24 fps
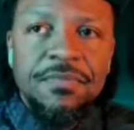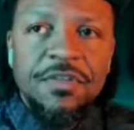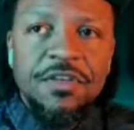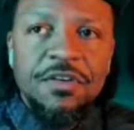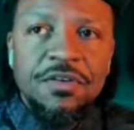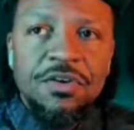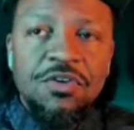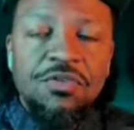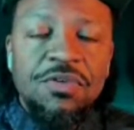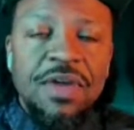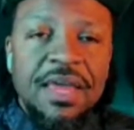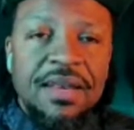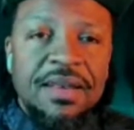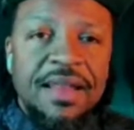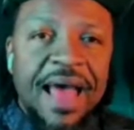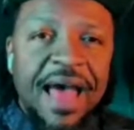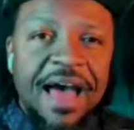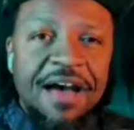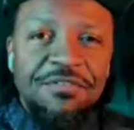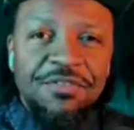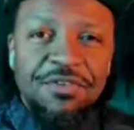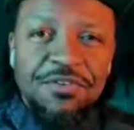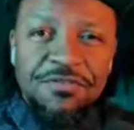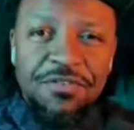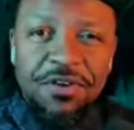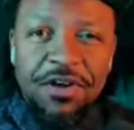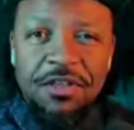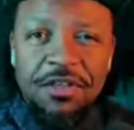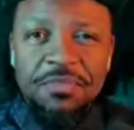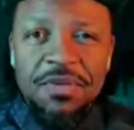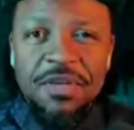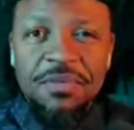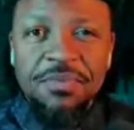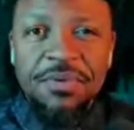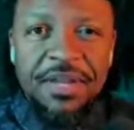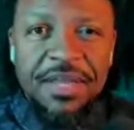creating an avenue for other
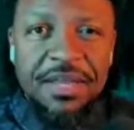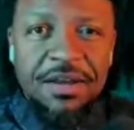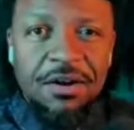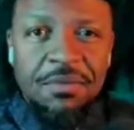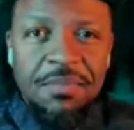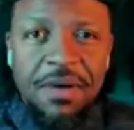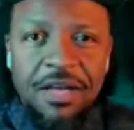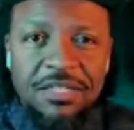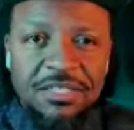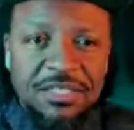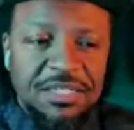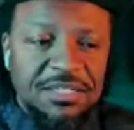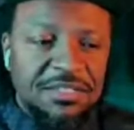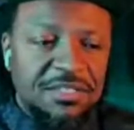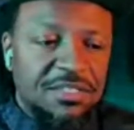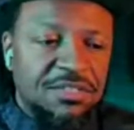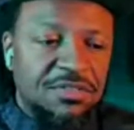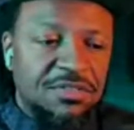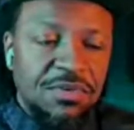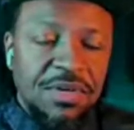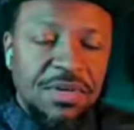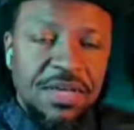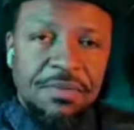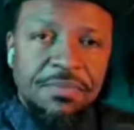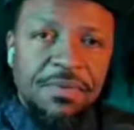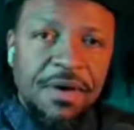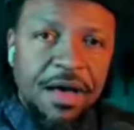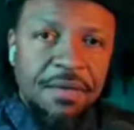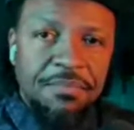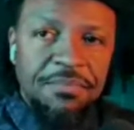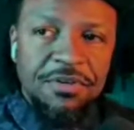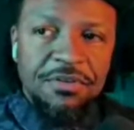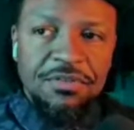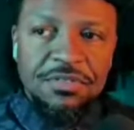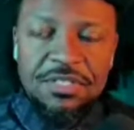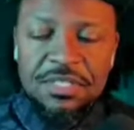people to hear about Jesus through hip hop
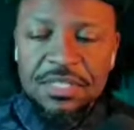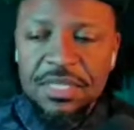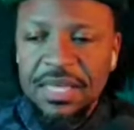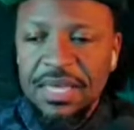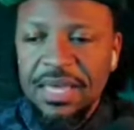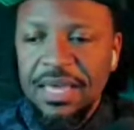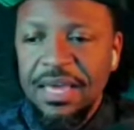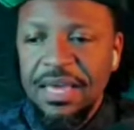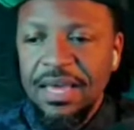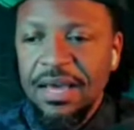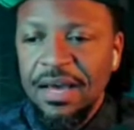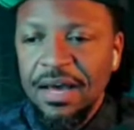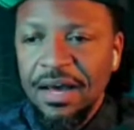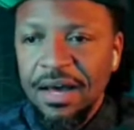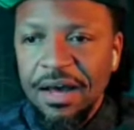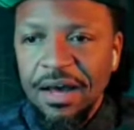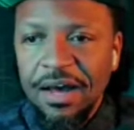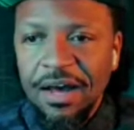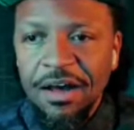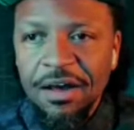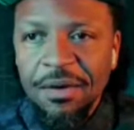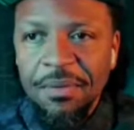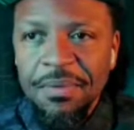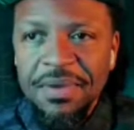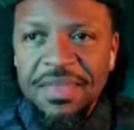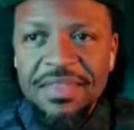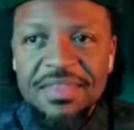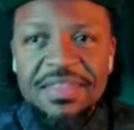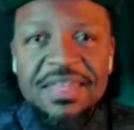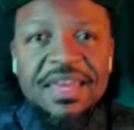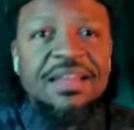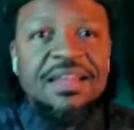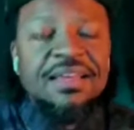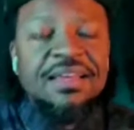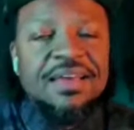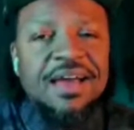music. And
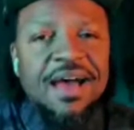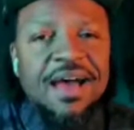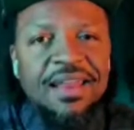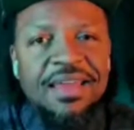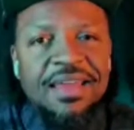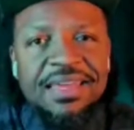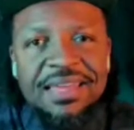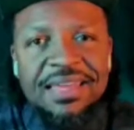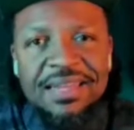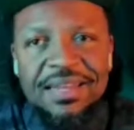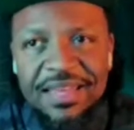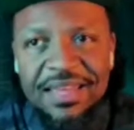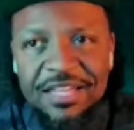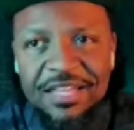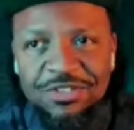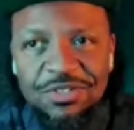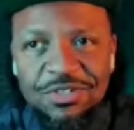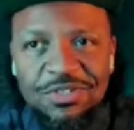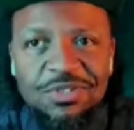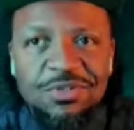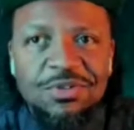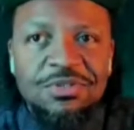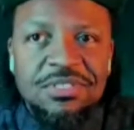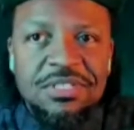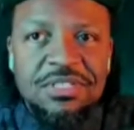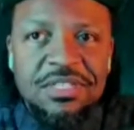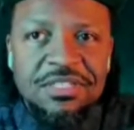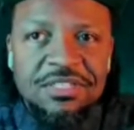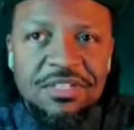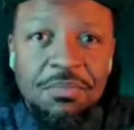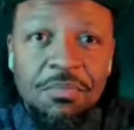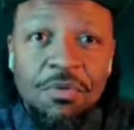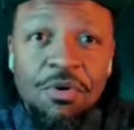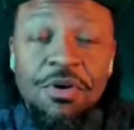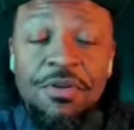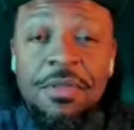then kind of getting introduced into
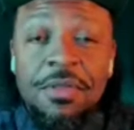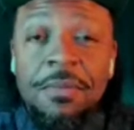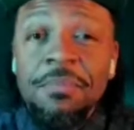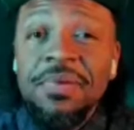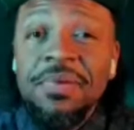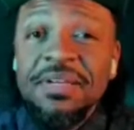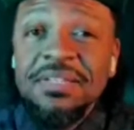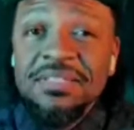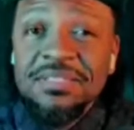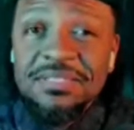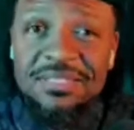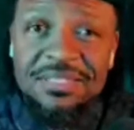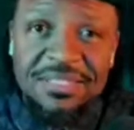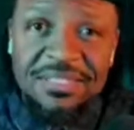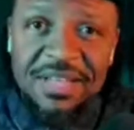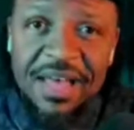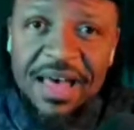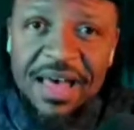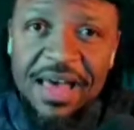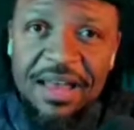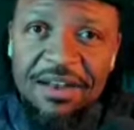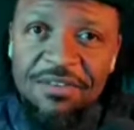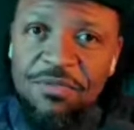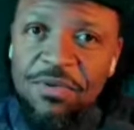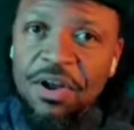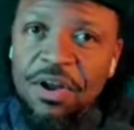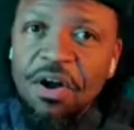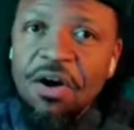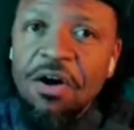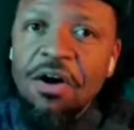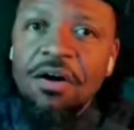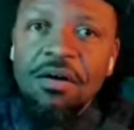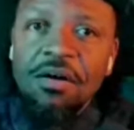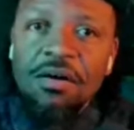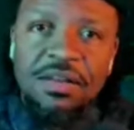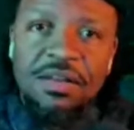more of the business side of what
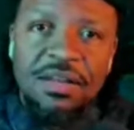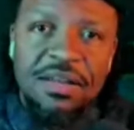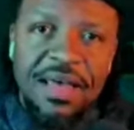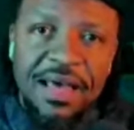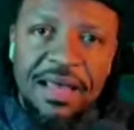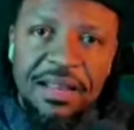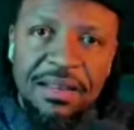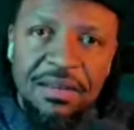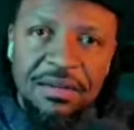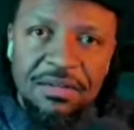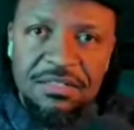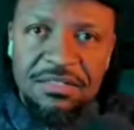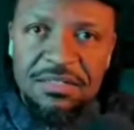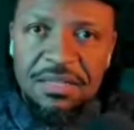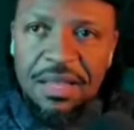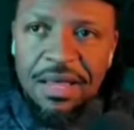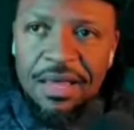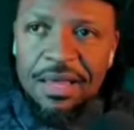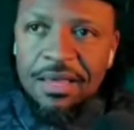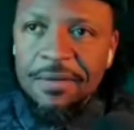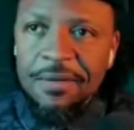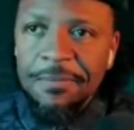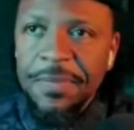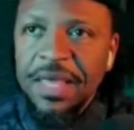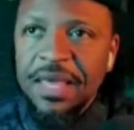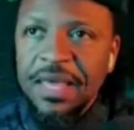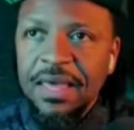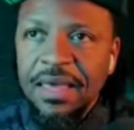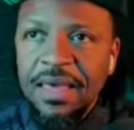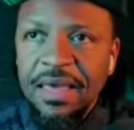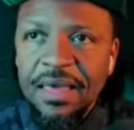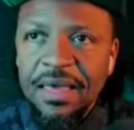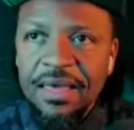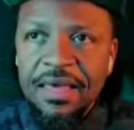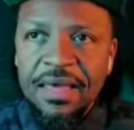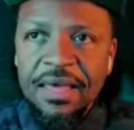all of that looks like.
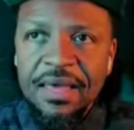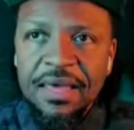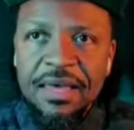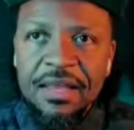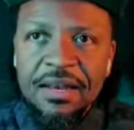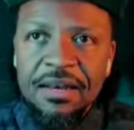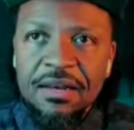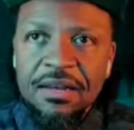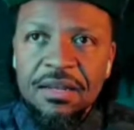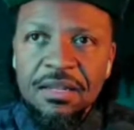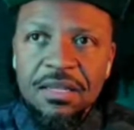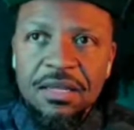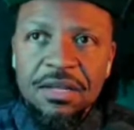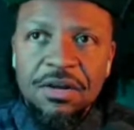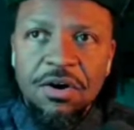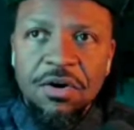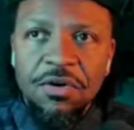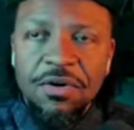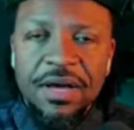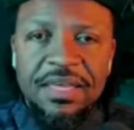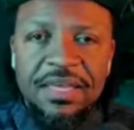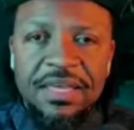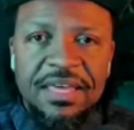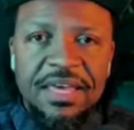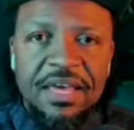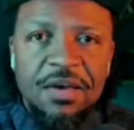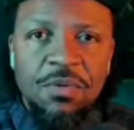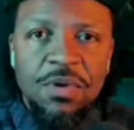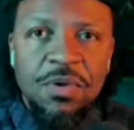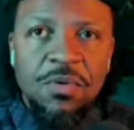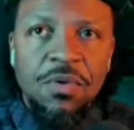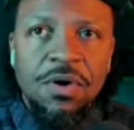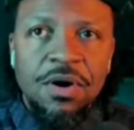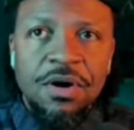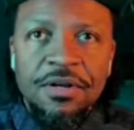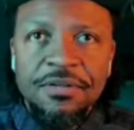And, again, we
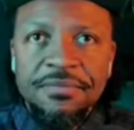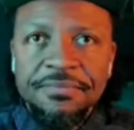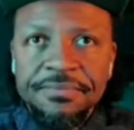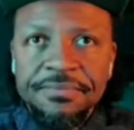weren't